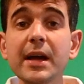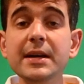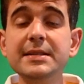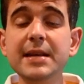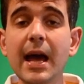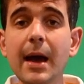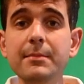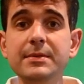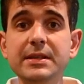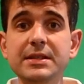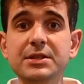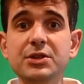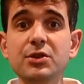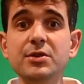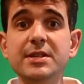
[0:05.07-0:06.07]
attempted
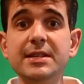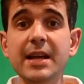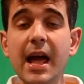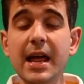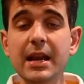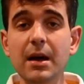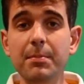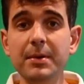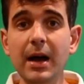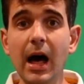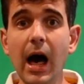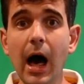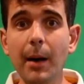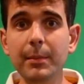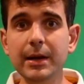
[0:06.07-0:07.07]
to do stand-up
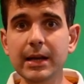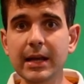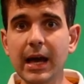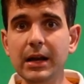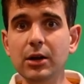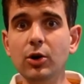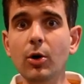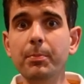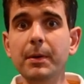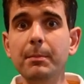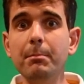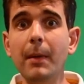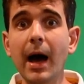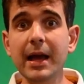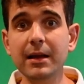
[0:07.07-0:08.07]
comedy at an open
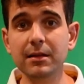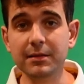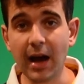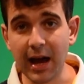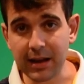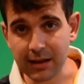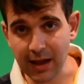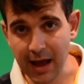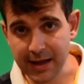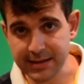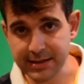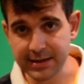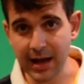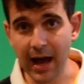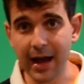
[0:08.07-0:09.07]
mic night
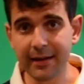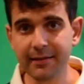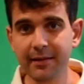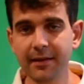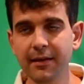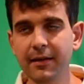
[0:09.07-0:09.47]
last night.